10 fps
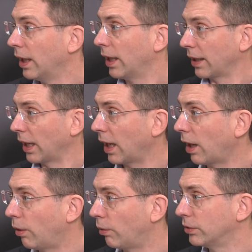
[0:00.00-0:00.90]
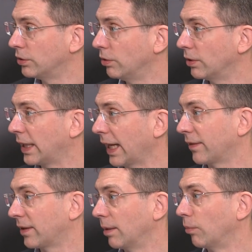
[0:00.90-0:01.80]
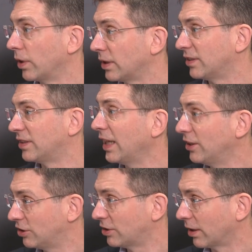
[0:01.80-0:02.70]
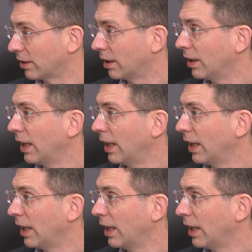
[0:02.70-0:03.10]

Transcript: and how do you get the monetization